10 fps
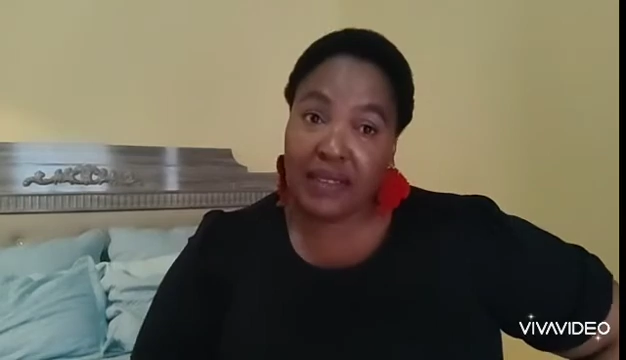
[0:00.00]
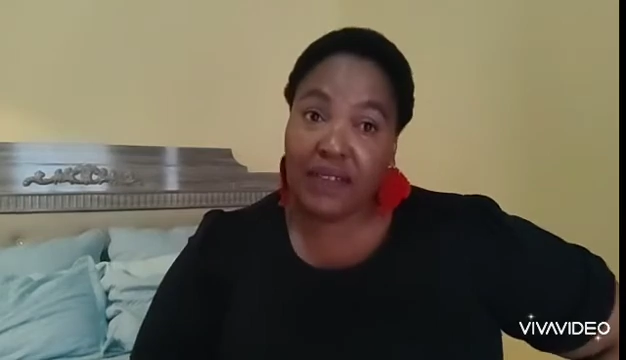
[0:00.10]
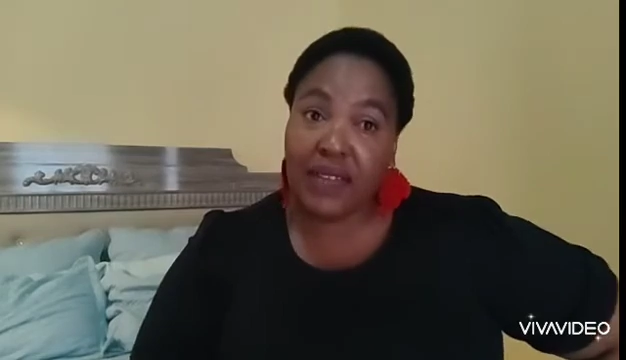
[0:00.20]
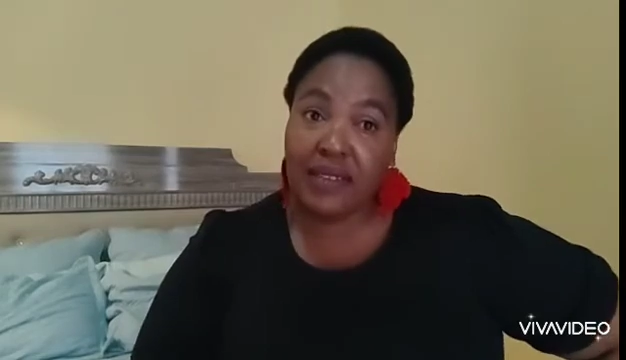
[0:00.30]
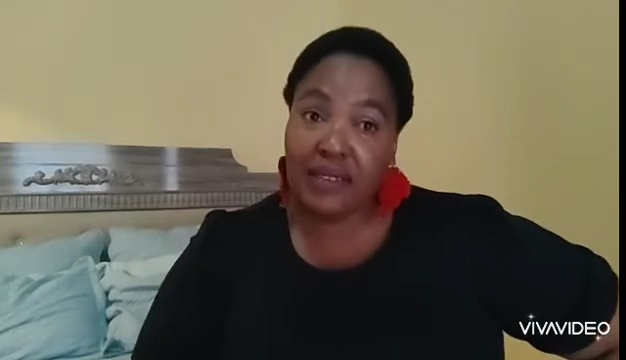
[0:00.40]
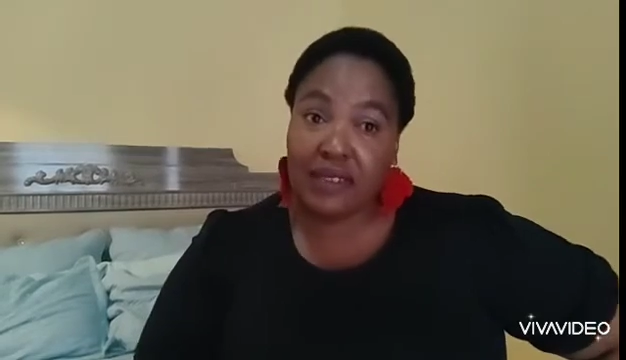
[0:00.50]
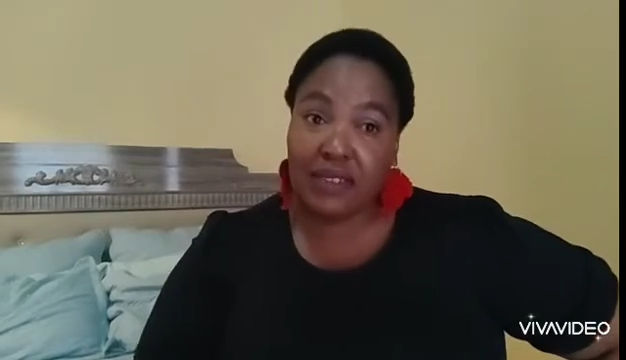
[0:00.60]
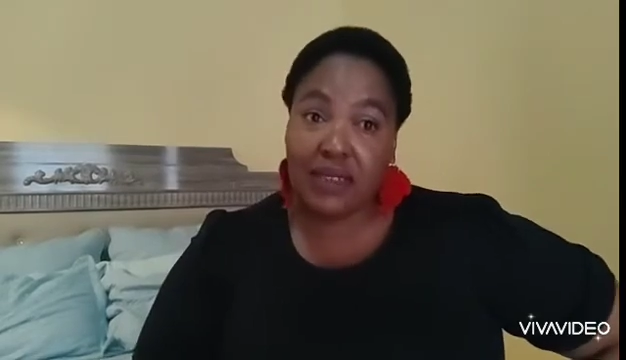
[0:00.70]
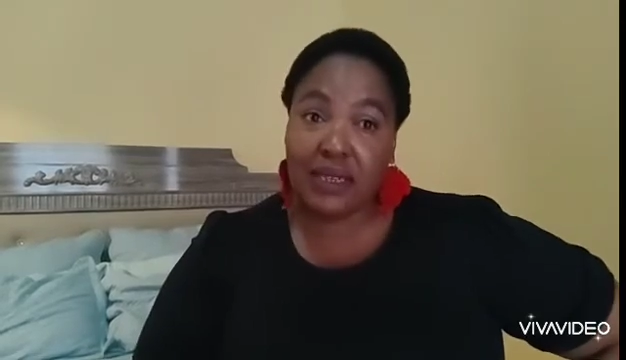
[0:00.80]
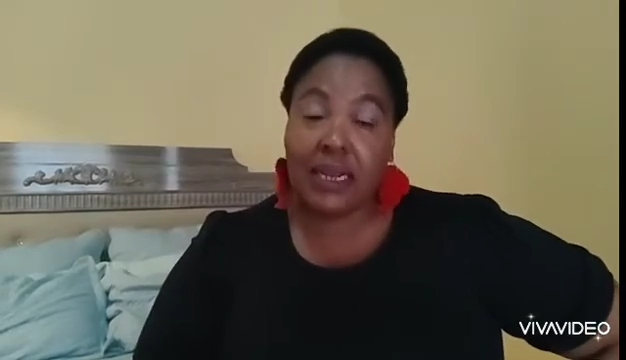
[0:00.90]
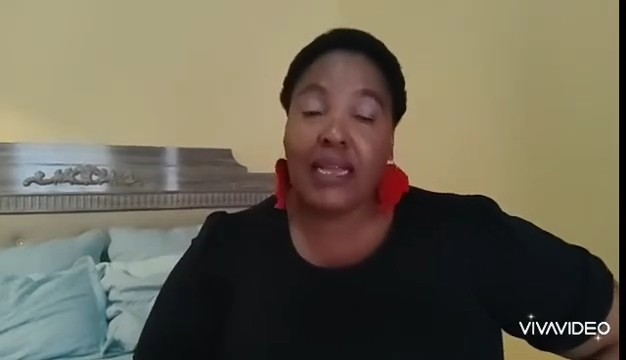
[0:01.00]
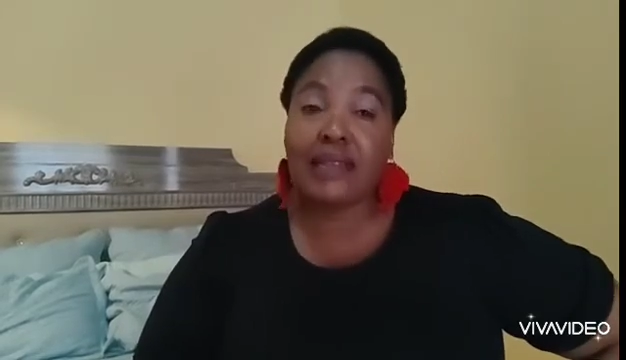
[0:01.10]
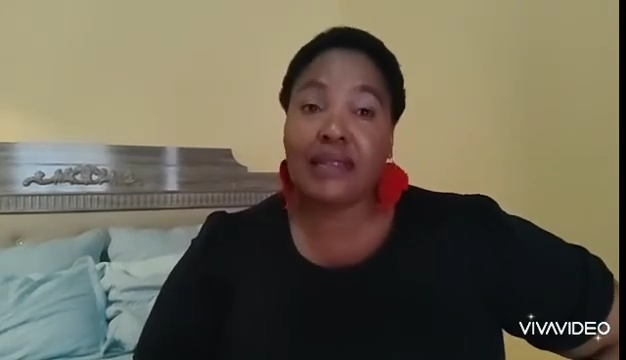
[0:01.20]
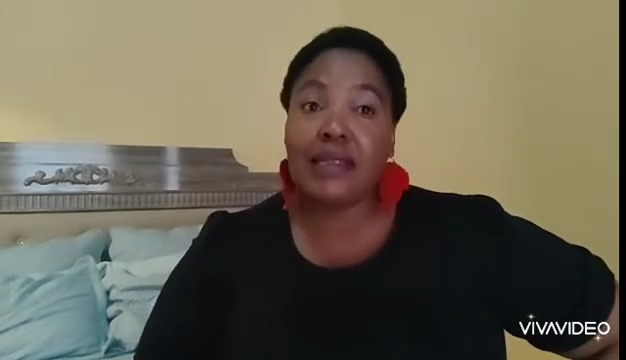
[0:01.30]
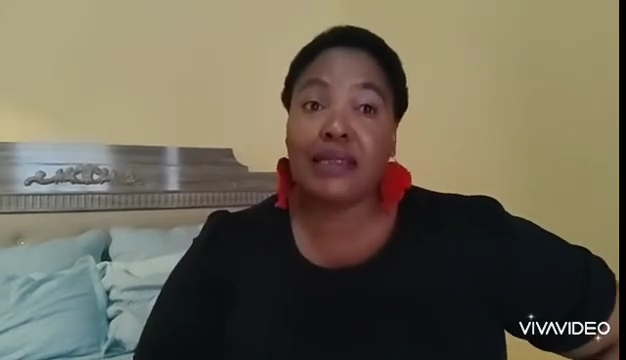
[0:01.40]
suffering is the children. I
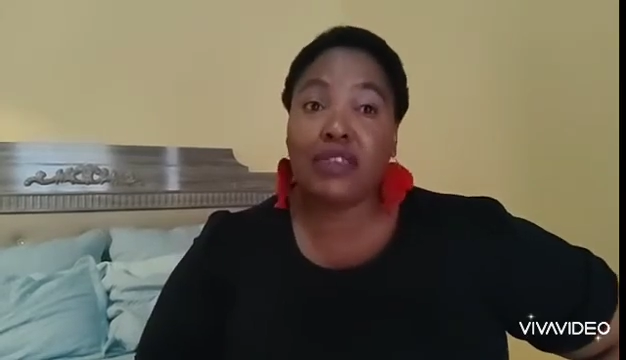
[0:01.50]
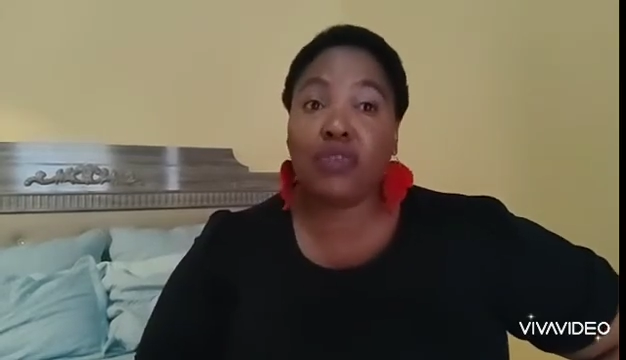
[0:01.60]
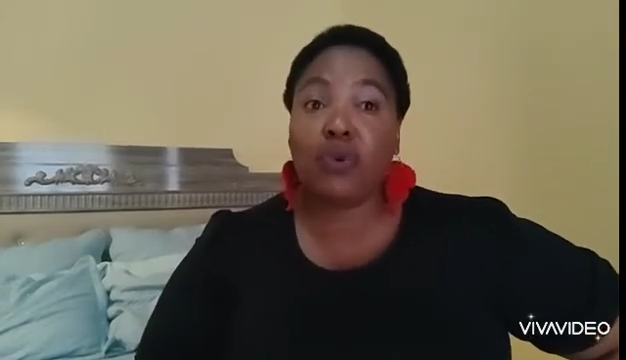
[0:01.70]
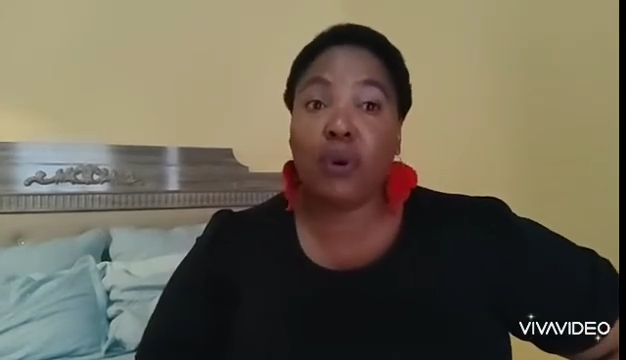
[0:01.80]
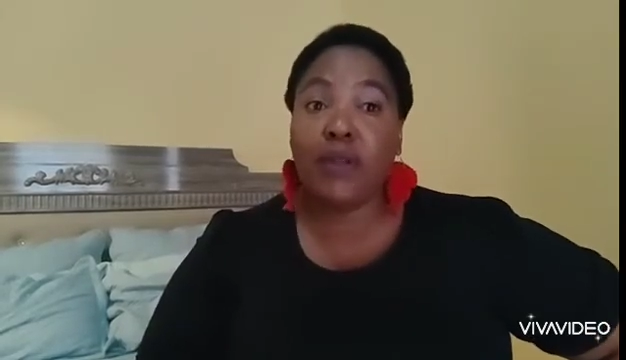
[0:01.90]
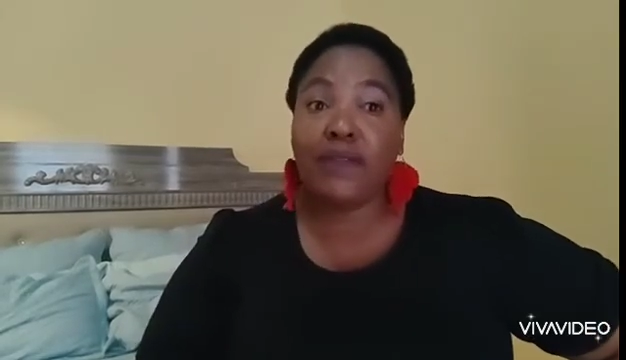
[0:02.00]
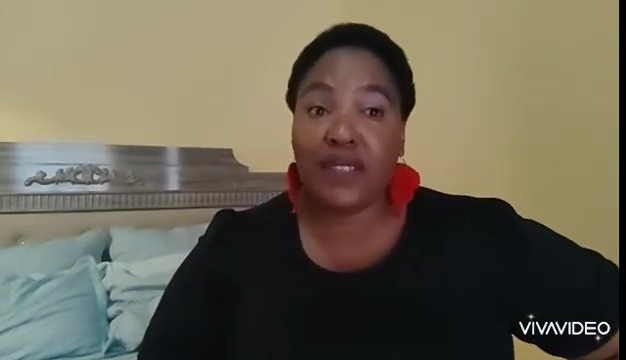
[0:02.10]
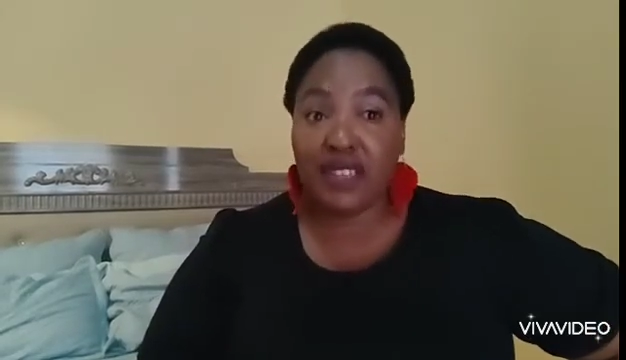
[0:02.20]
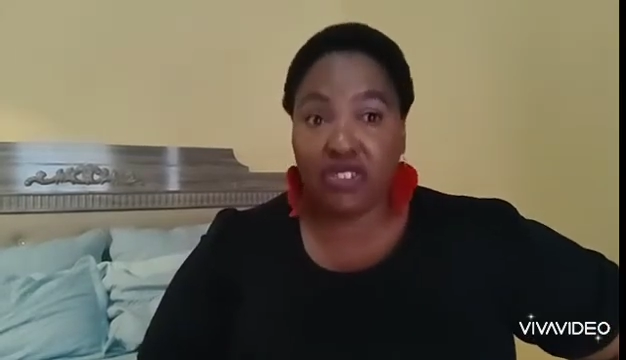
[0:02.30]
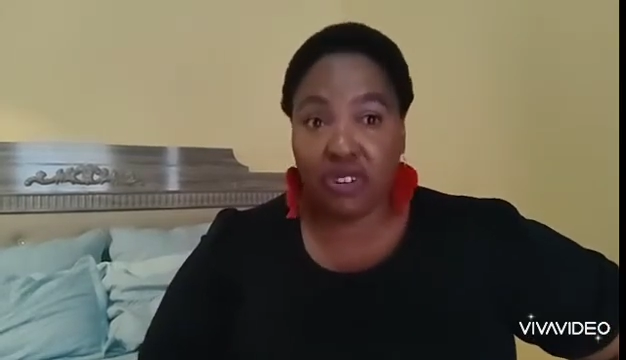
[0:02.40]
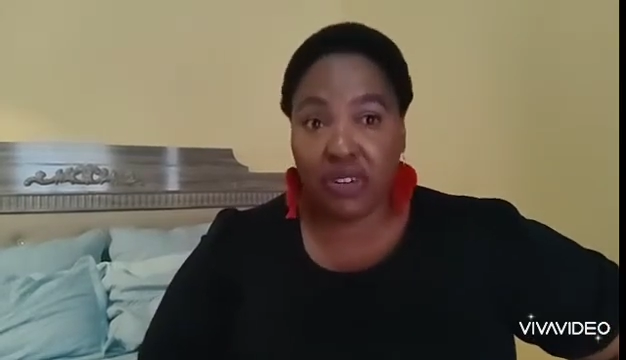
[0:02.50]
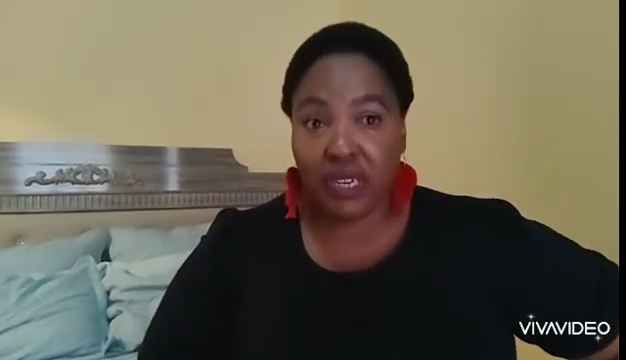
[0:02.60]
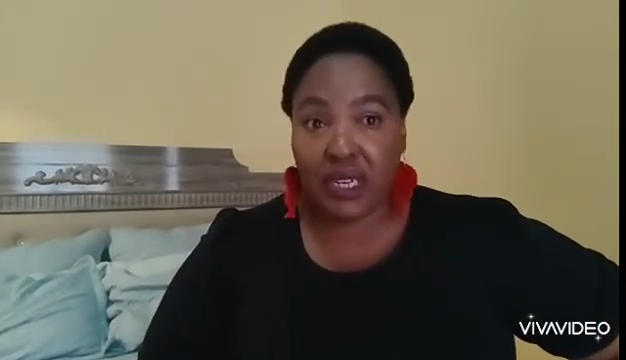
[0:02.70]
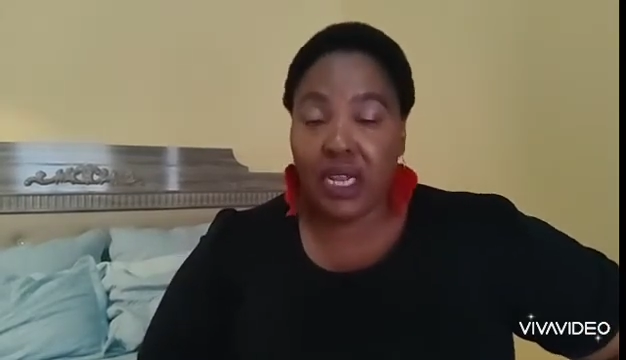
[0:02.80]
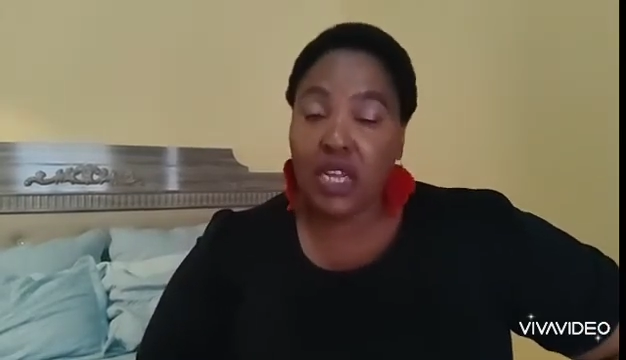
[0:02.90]
still need to go and feed the
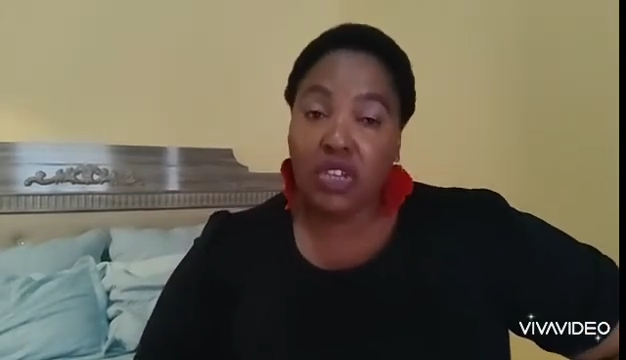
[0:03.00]
children.